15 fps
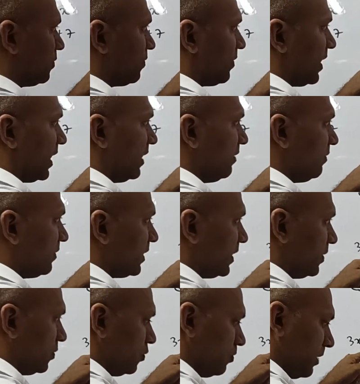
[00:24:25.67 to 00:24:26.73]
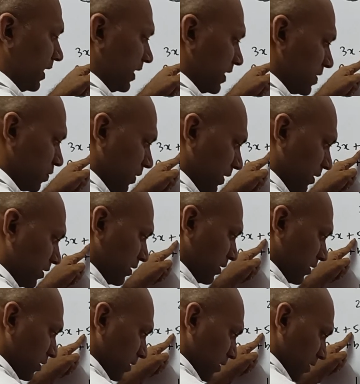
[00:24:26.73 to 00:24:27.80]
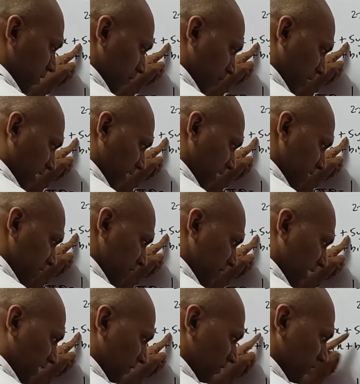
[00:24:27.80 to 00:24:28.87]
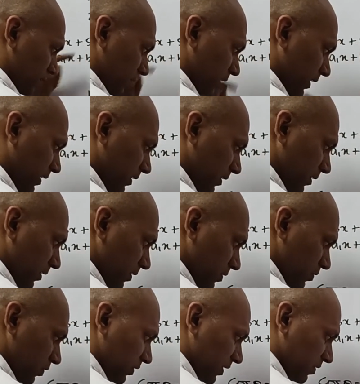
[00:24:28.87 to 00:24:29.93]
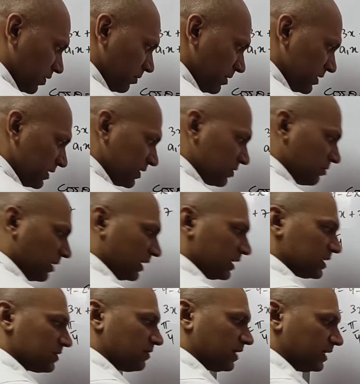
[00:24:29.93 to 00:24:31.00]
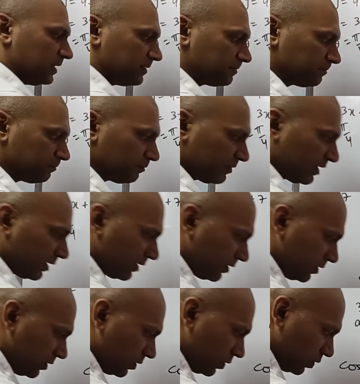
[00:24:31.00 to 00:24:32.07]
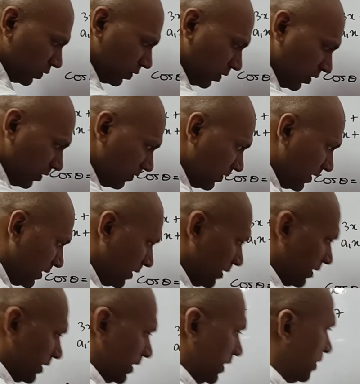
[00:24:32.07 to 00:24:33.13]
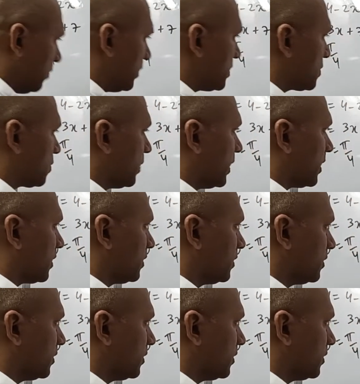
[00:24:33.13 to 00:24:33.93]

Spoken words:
5 into -1, -5, okay, so this will be 6 minus 5, root of a₁²,